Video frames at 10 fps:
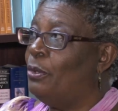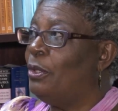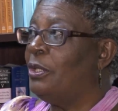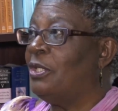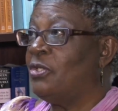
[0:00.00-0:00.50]

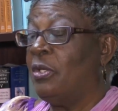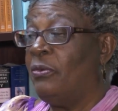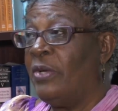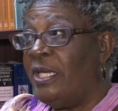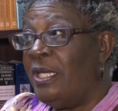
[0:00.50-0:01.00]
book is
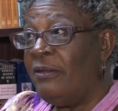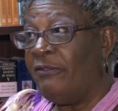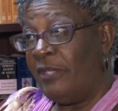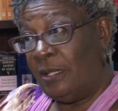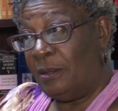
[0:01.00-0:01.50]
already
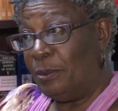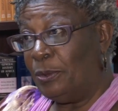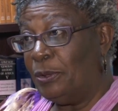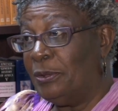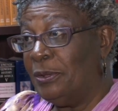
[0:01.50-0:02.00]

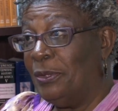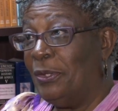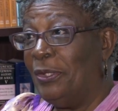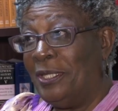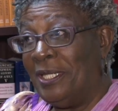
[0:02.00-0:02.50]
available
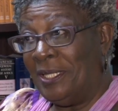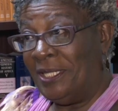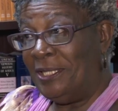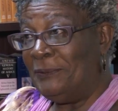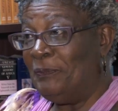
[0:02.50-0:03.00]

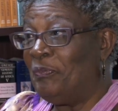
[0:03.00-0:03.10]
online,